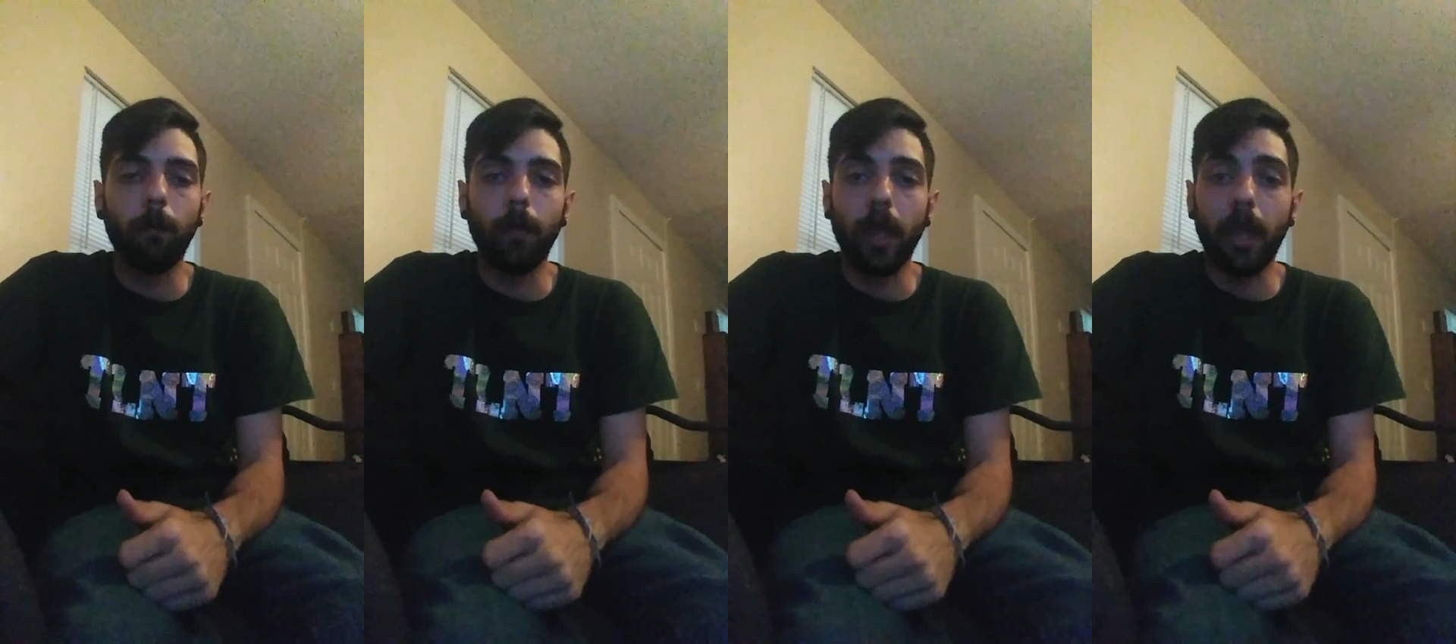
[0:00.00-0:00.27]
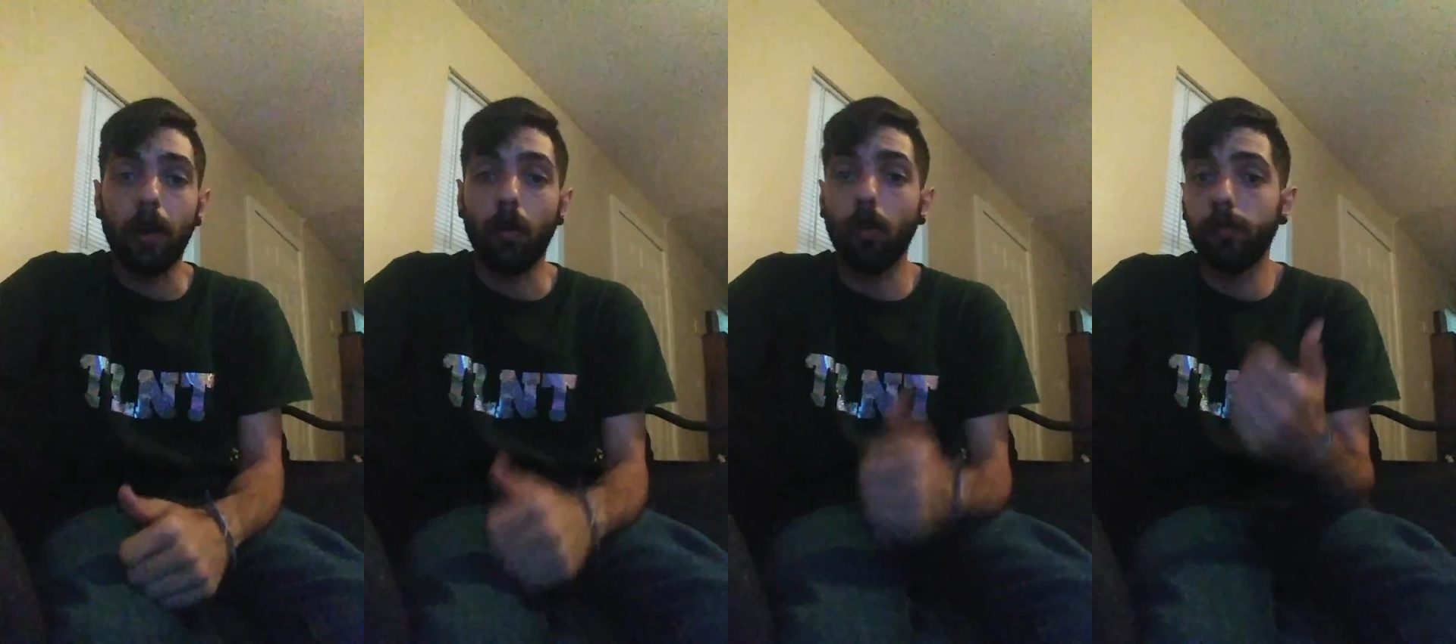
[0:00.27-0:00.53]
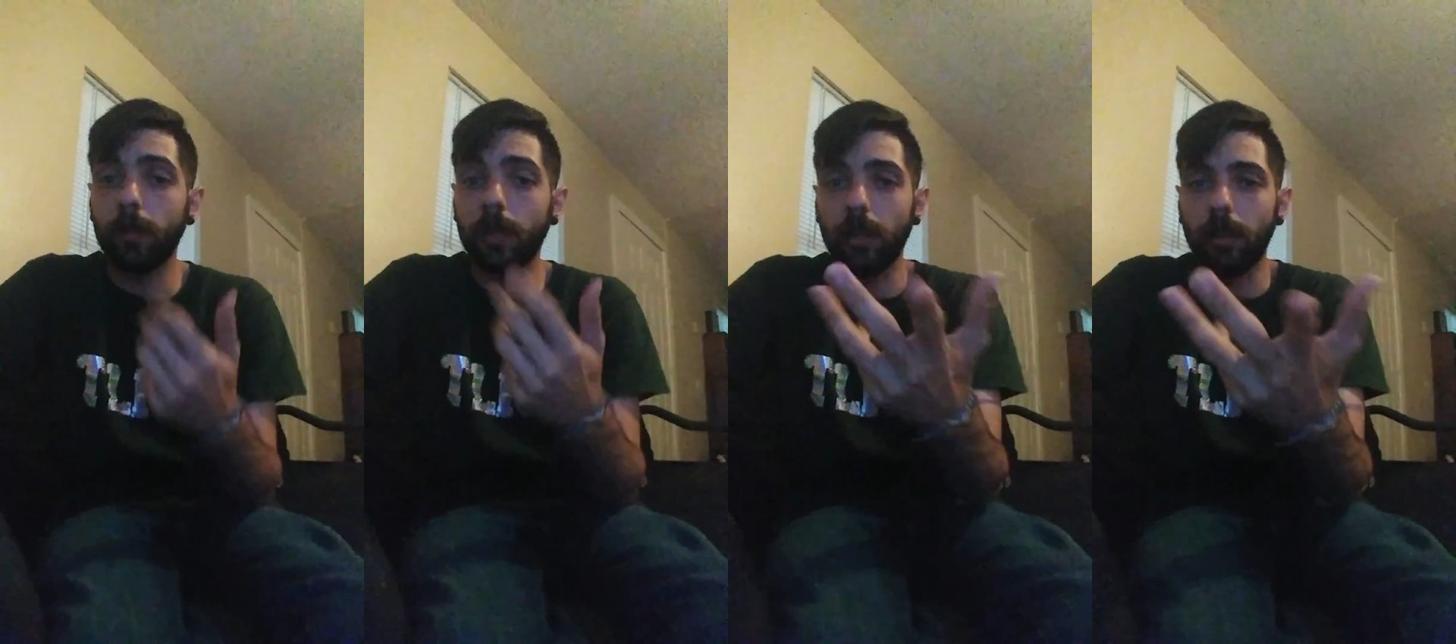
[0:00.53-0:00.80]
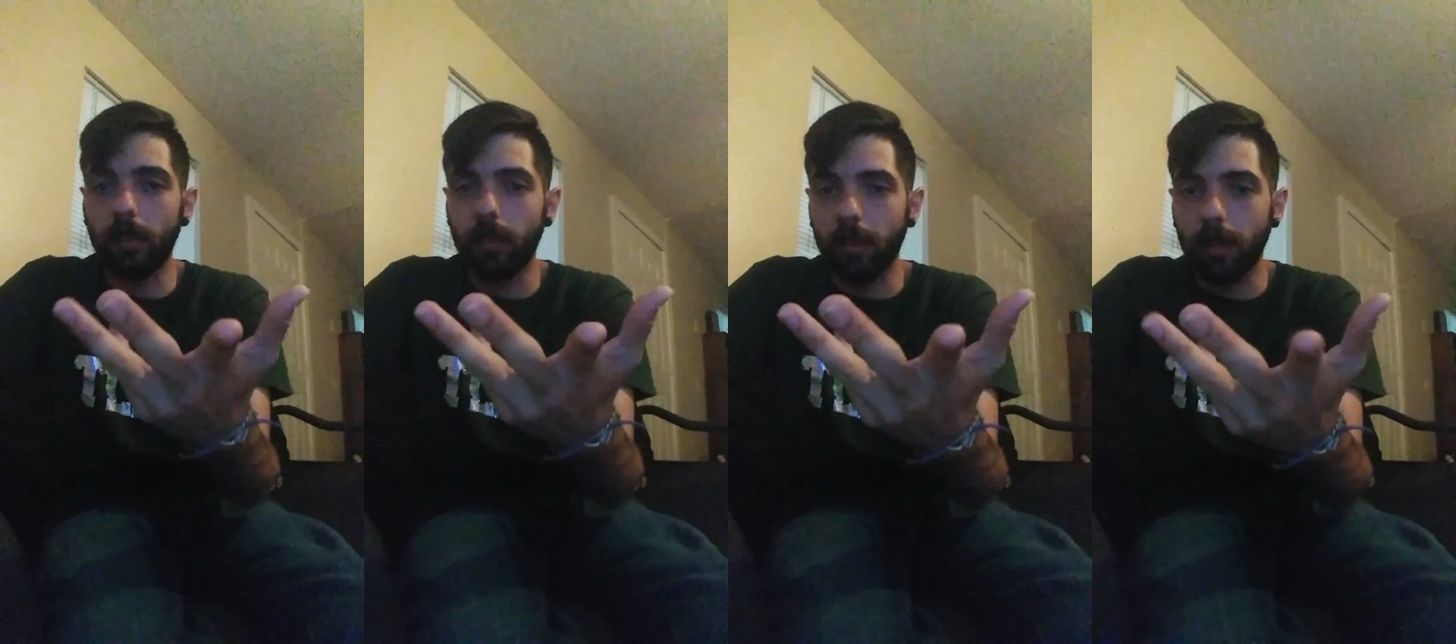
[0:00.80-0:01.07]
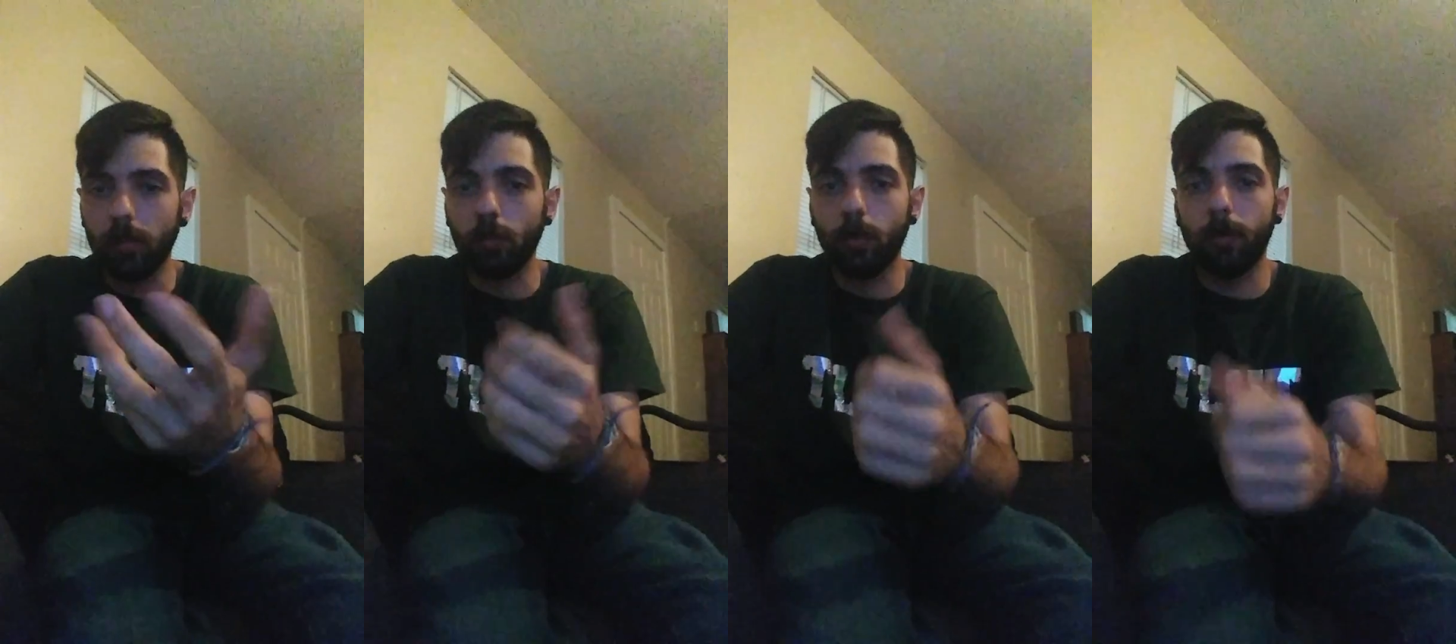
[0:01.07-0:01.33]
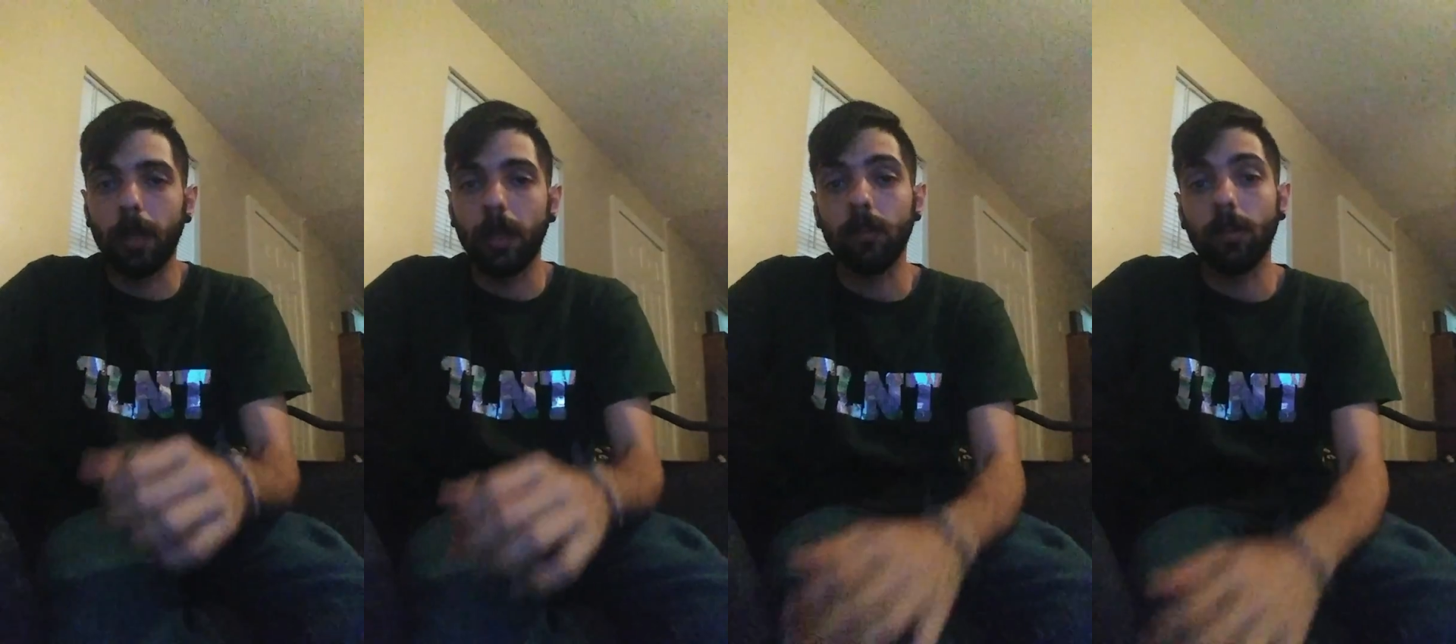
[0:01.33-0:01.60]
And hopefully this will
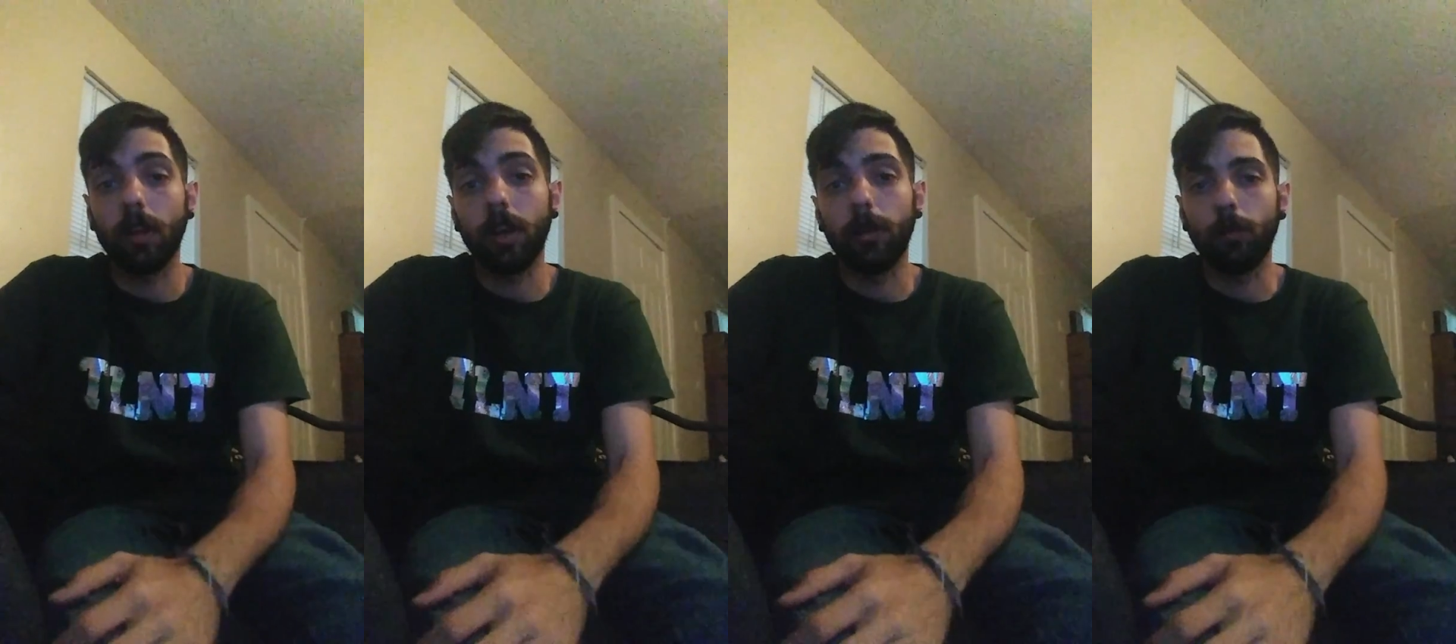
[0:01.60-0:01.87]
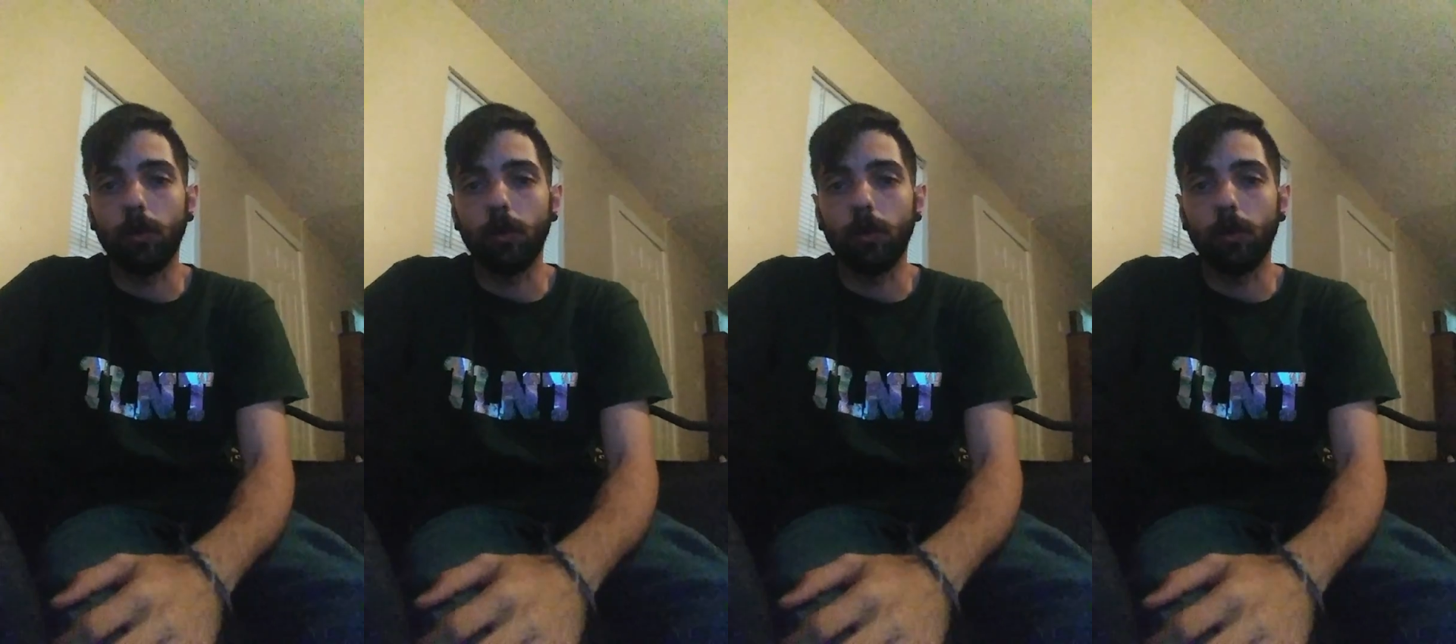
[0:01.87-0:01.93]
make tutting